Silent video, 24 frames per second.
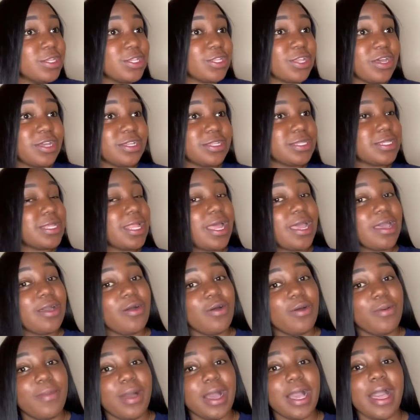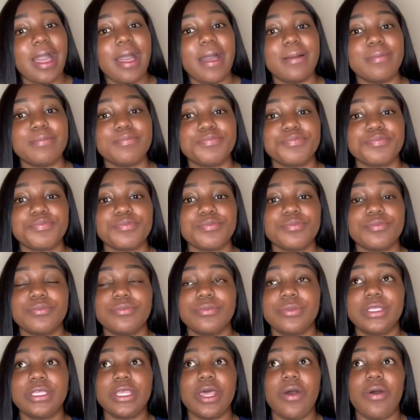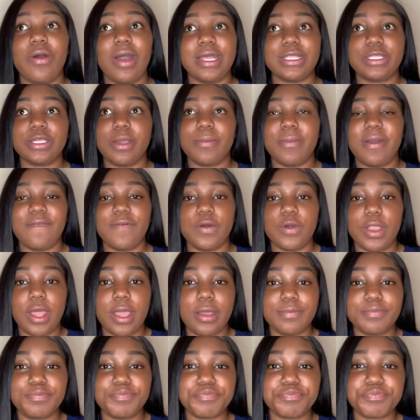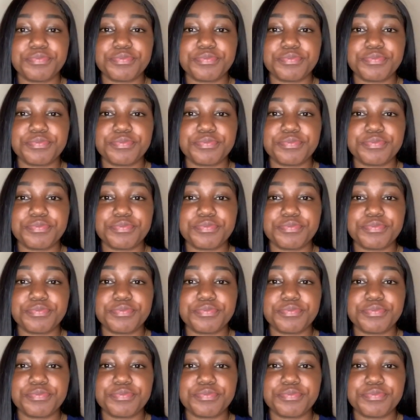So I was like, oh my god. So I turned my phone off.